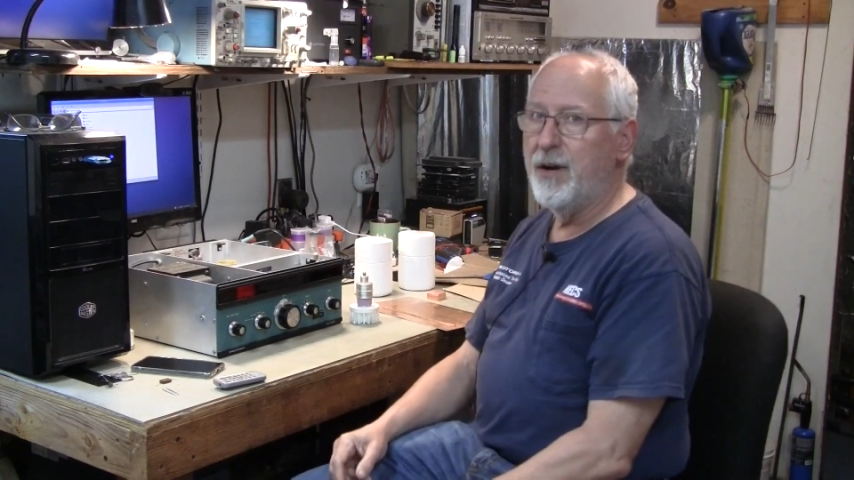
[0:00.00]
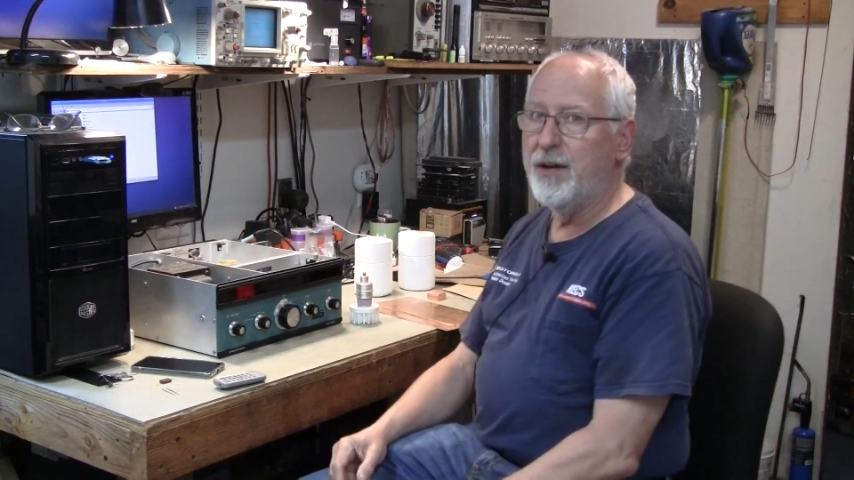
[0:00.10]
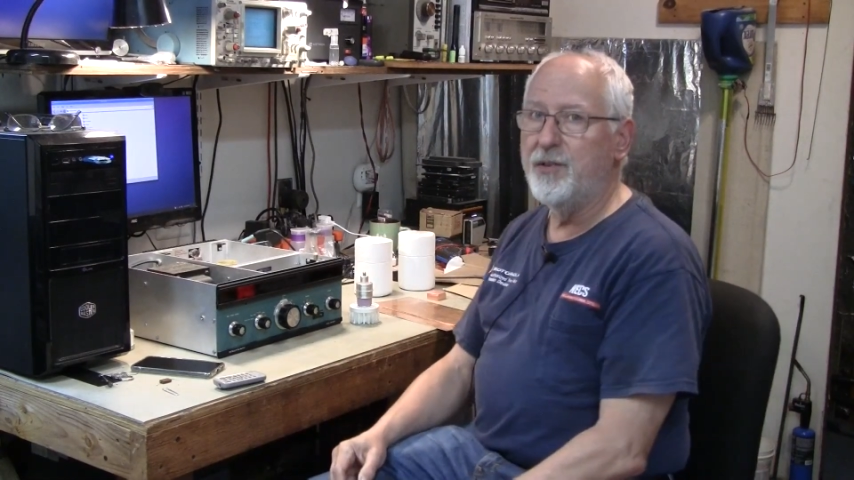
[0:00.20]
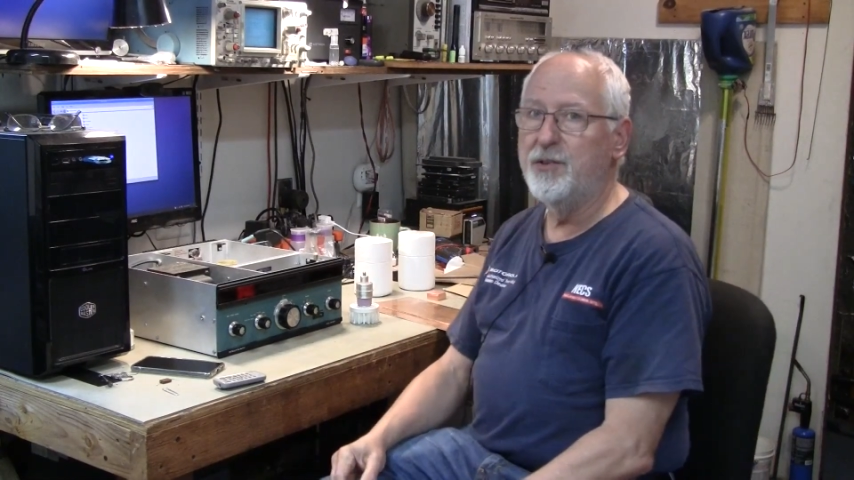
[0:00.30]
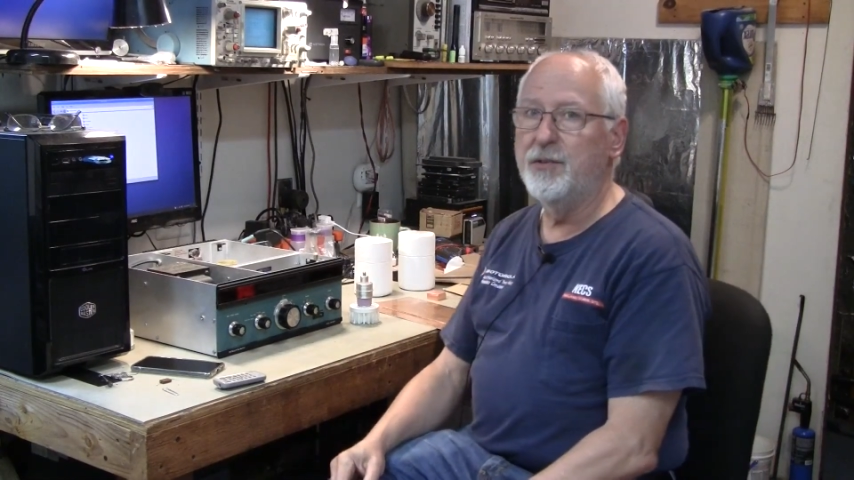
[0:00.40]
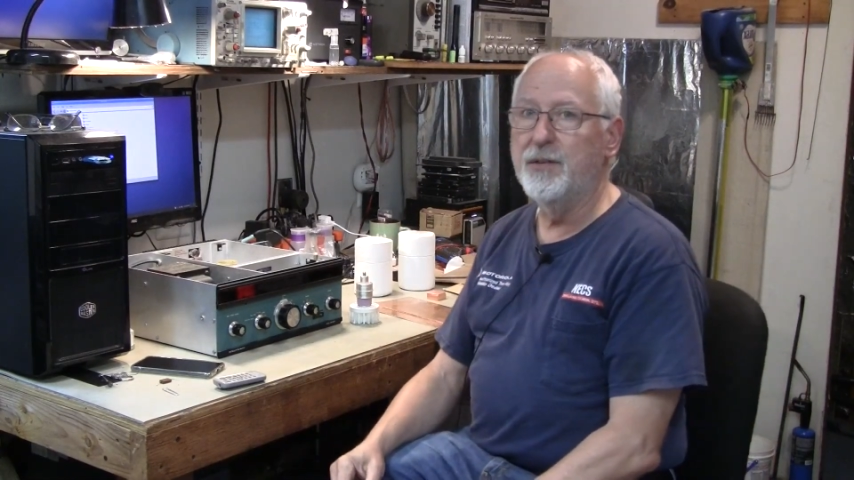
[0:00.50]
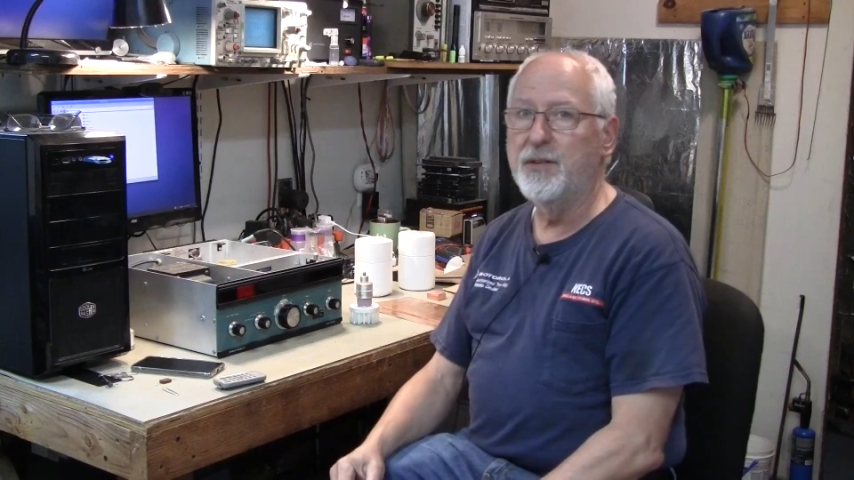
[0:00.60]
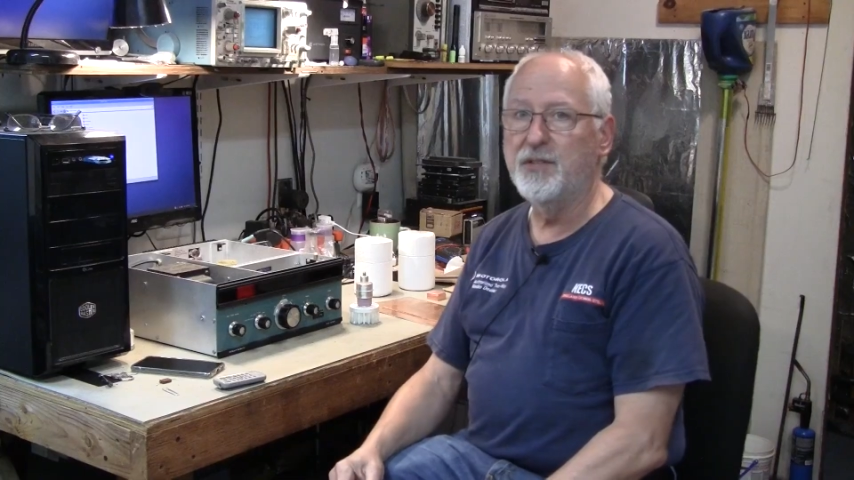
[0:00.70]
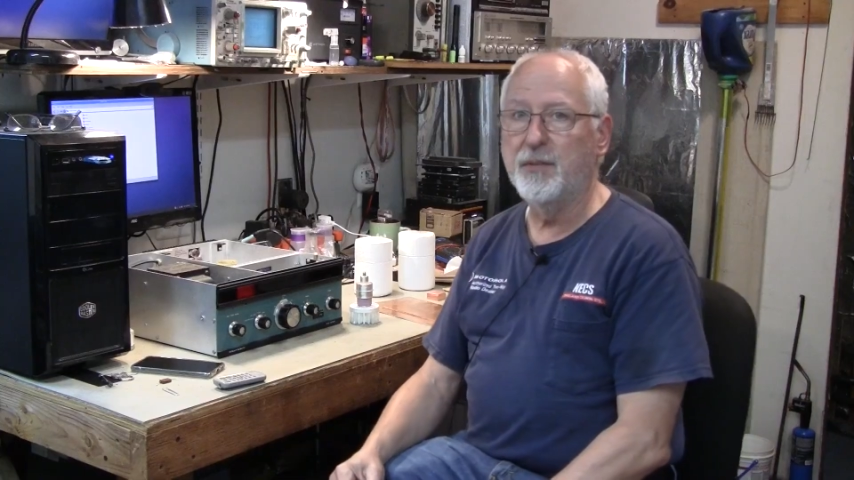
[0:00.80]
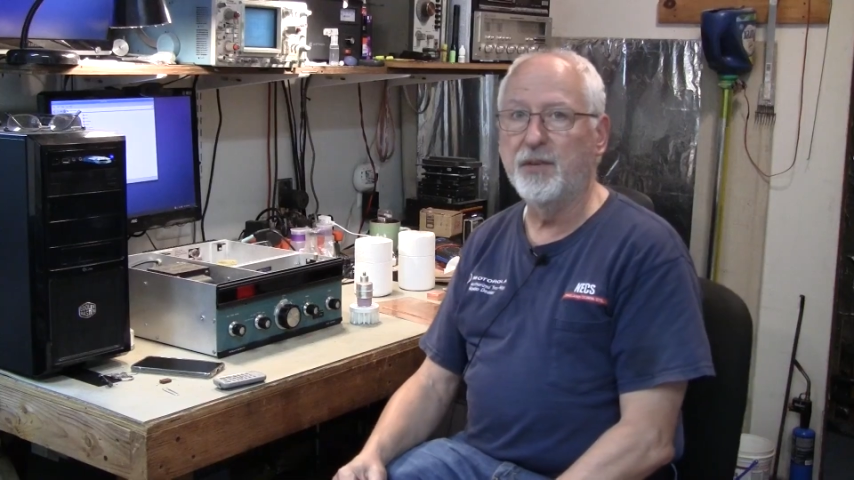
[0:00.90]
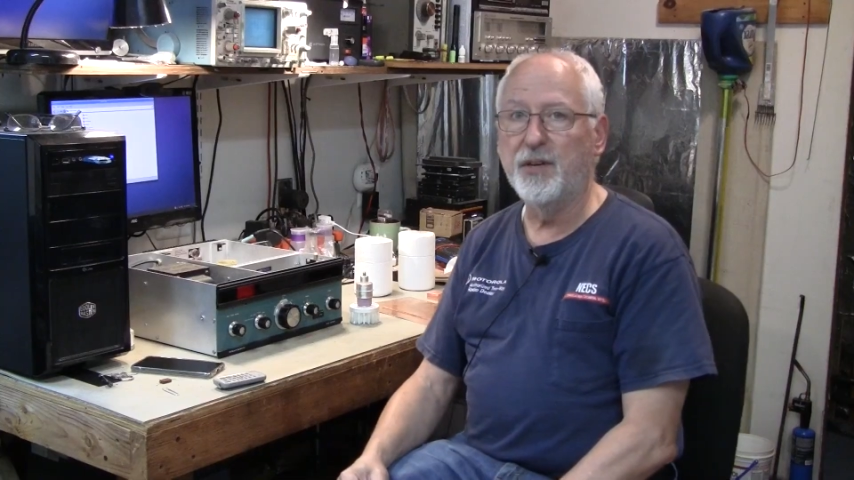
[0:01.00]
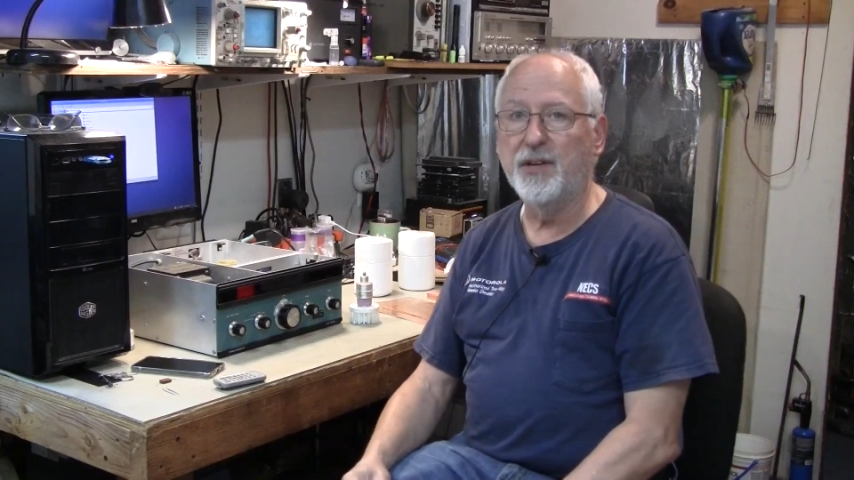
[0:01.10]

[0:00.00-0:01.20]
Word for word: right into is I'm going to